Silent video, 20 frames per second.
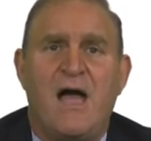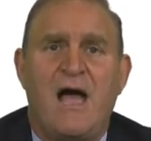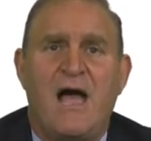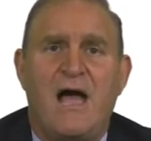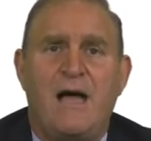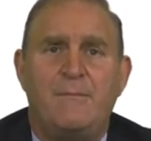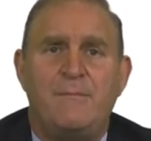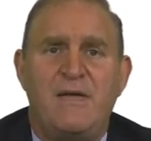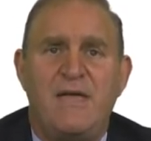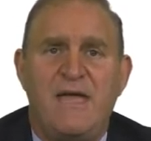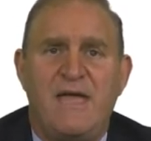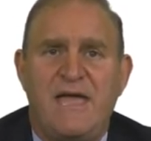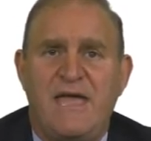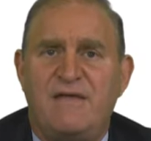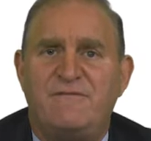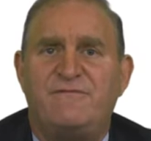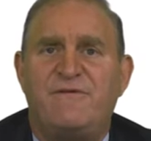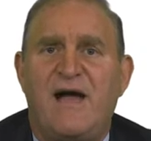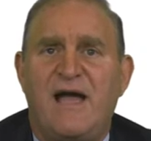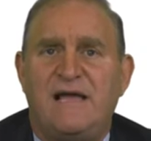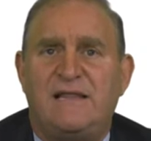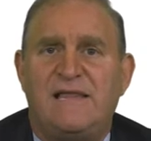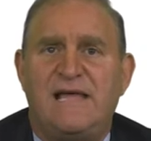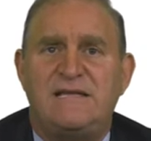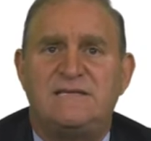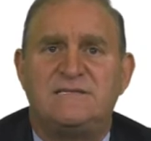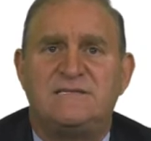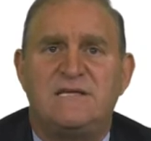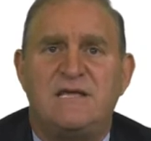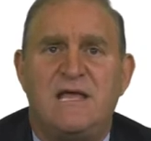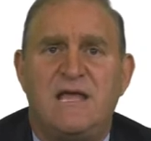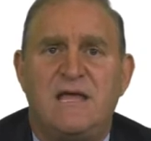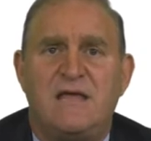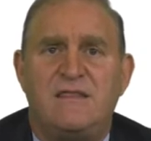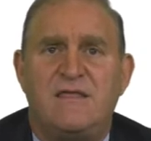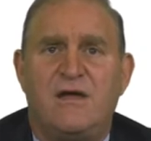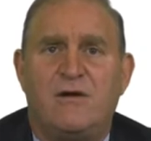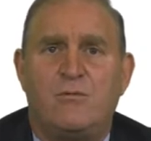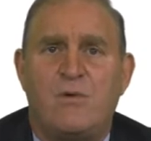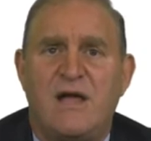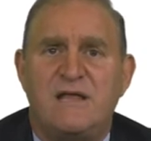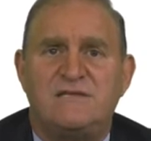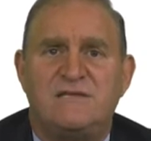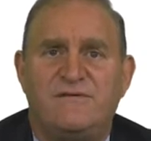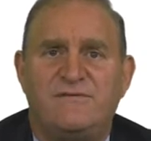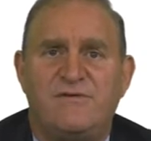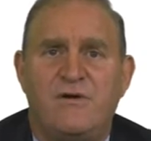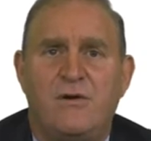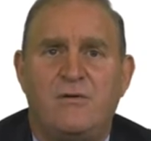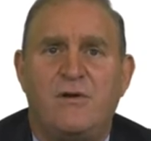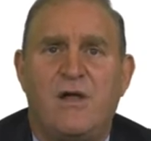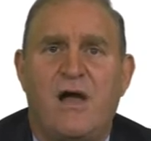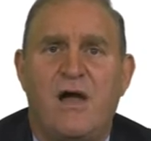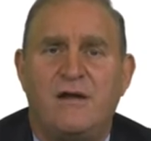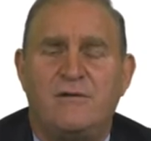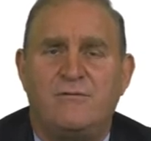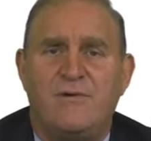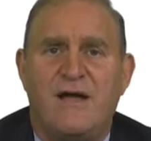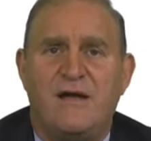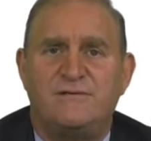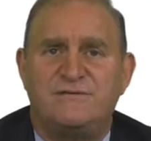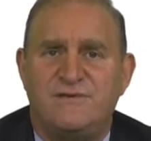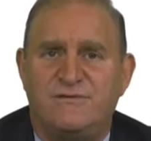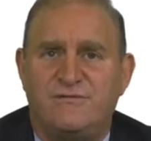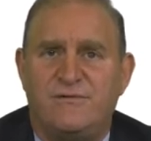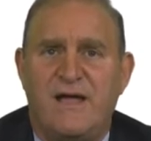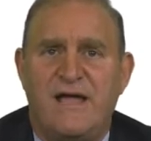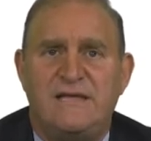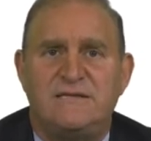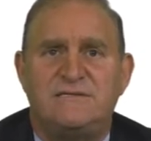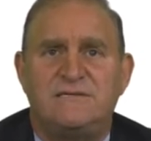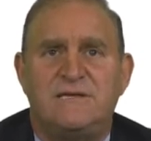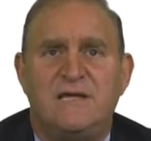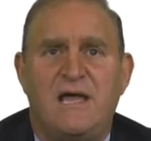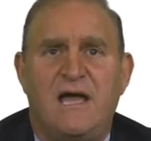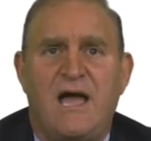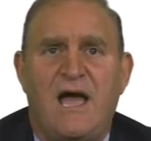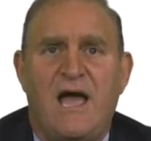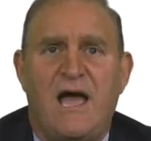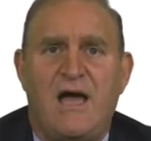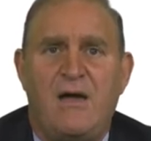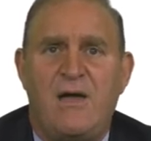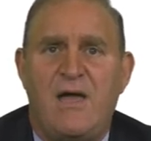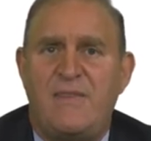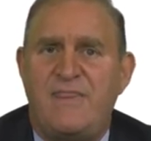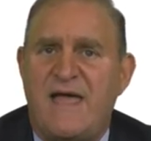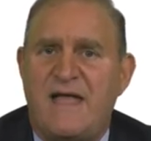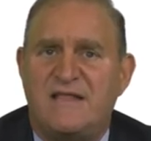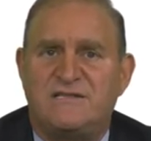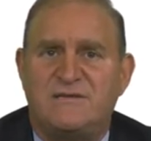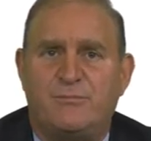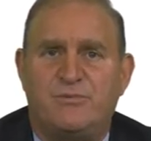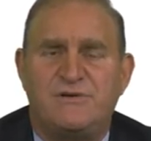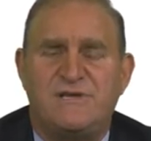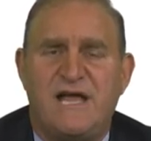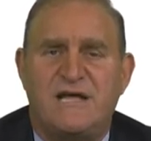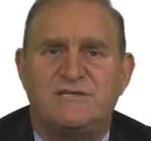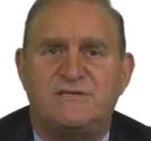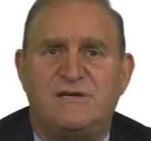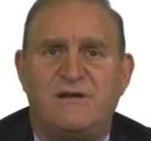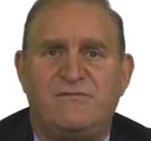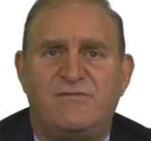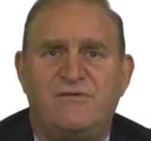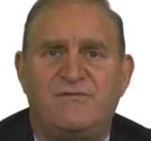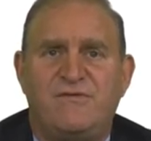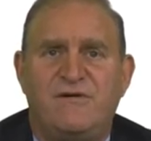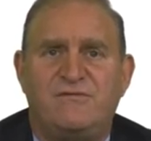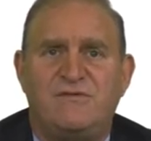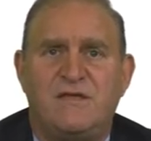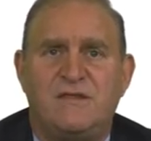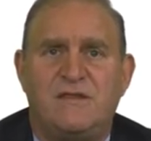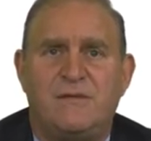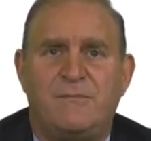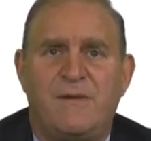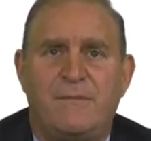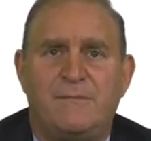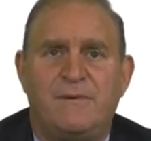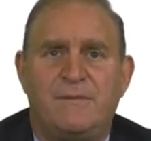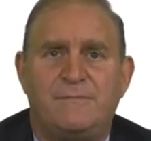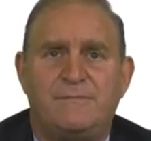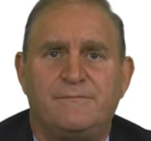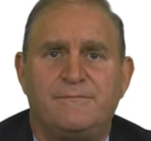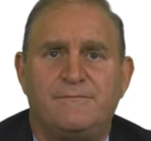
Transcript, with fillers: um, it violates their right to vote on grounds of race, uh, and that's a protection of the 15th Amendment.